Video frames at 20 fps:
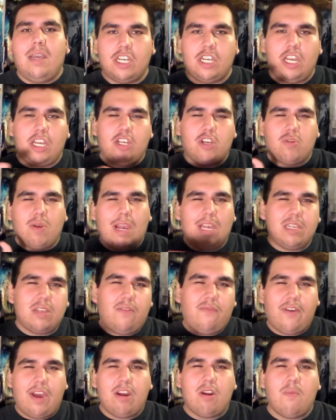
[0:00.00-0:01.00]
She tries
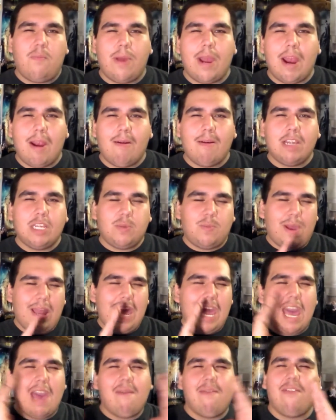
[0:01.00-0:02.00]
to find her parents by
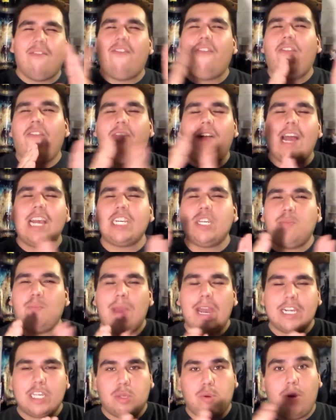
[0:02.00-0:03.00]
having
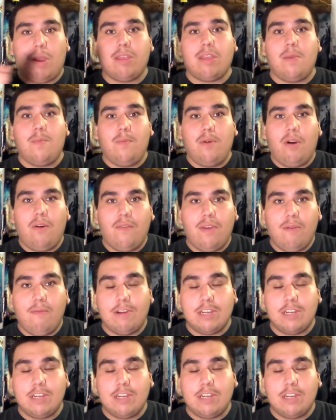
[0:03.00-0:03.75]
flashbacks throughout the movie,